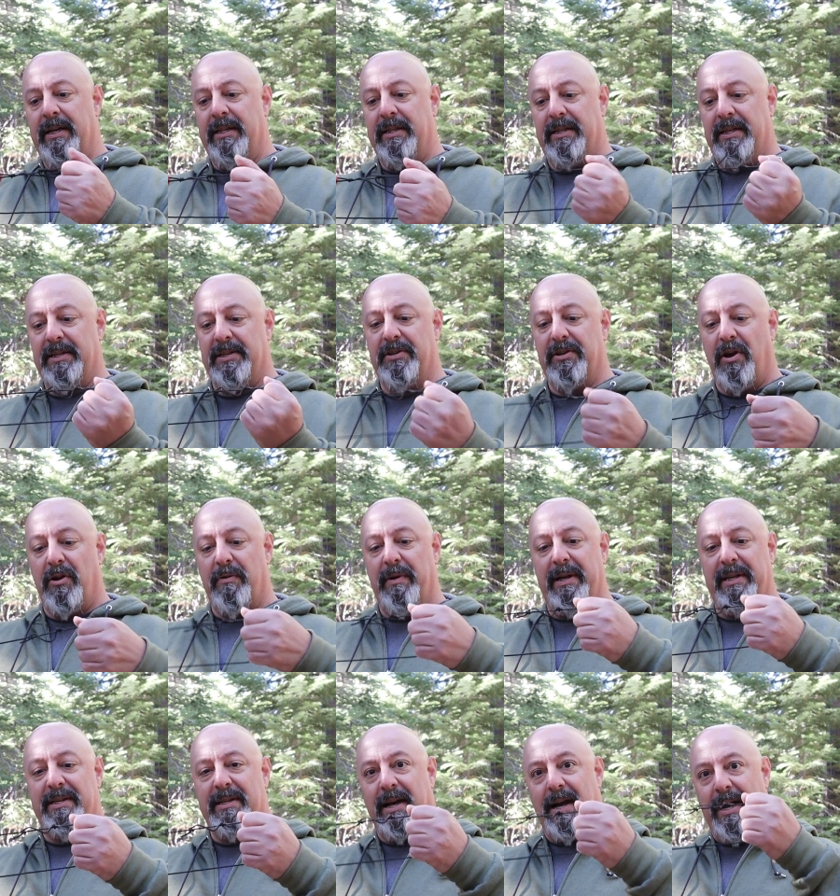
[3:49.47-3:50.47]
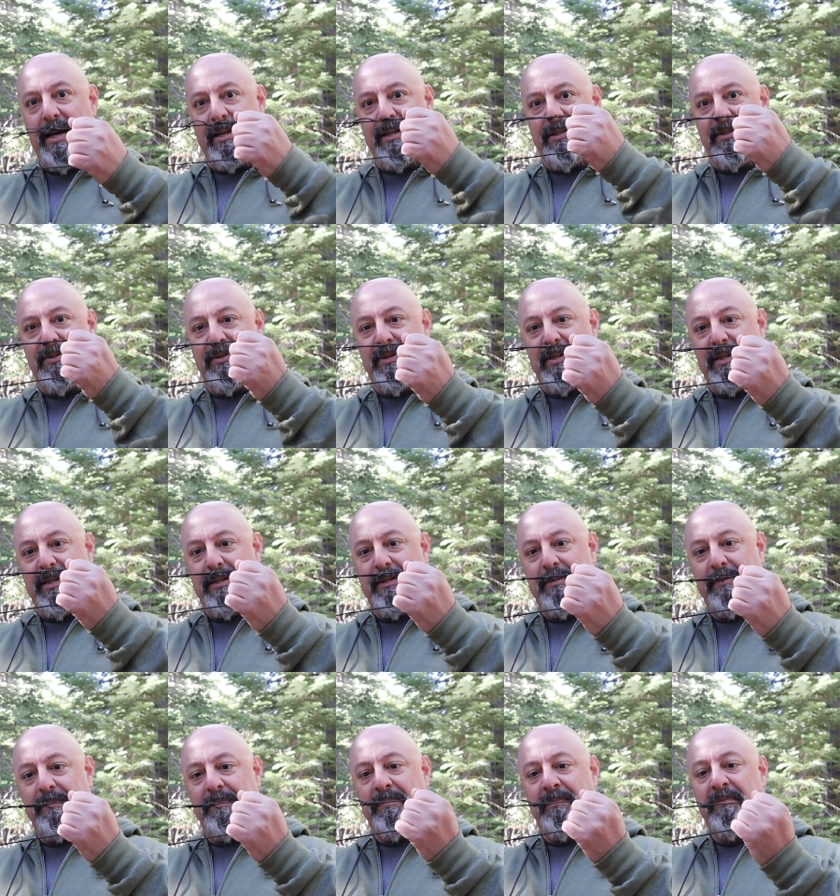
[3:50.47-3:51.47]
This is already tied into a
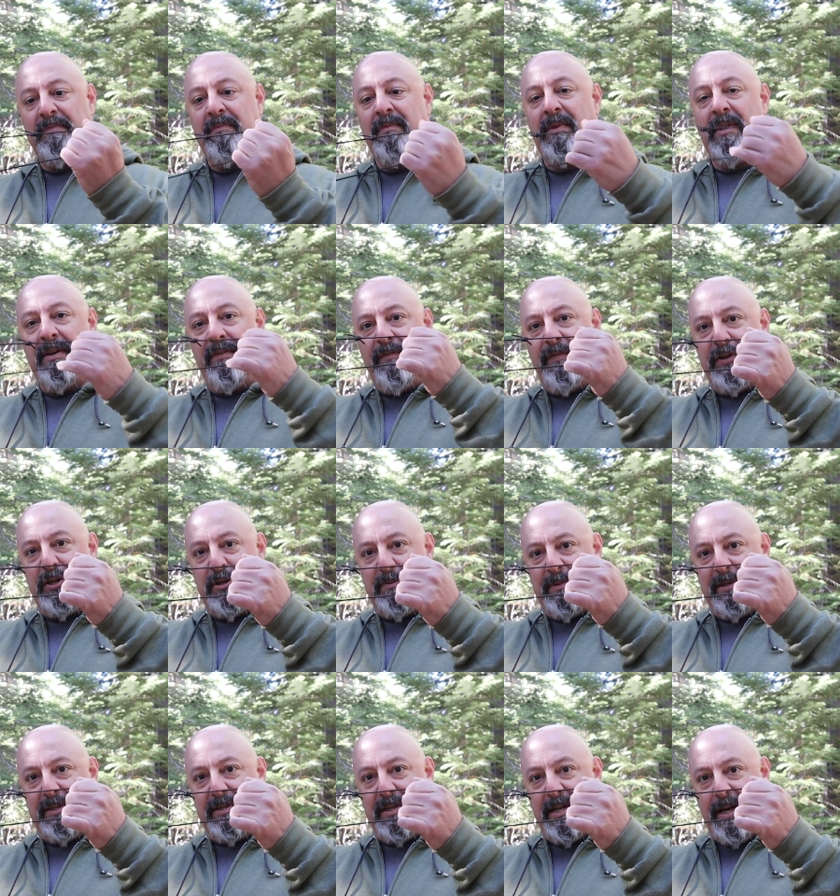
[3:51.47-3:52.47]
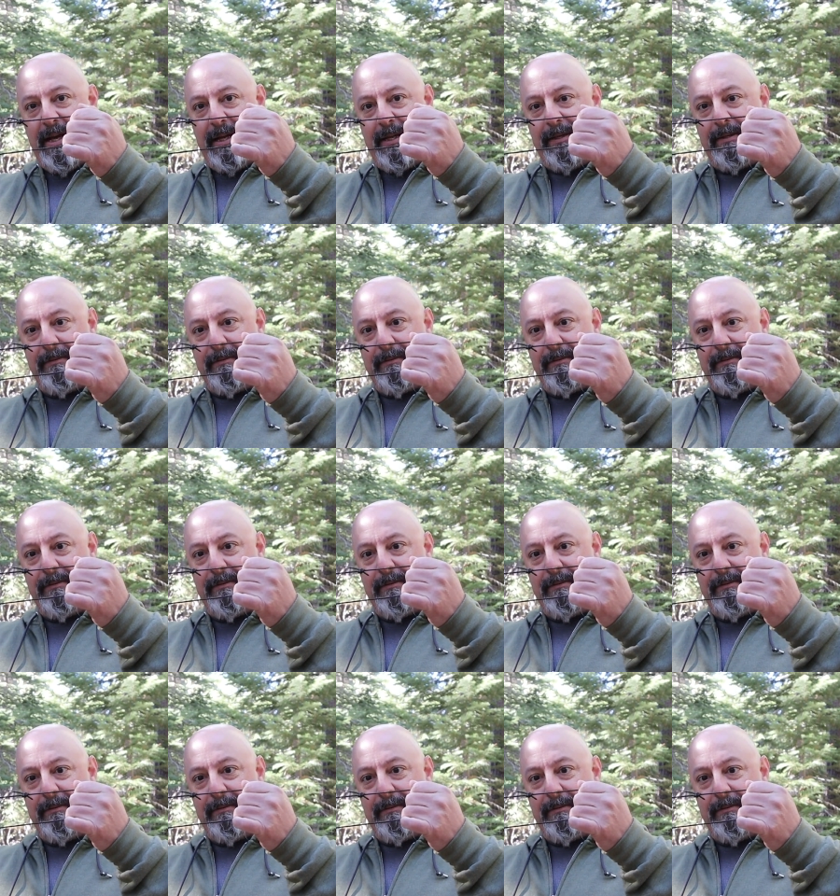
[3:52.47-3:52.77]
fisherman's knot.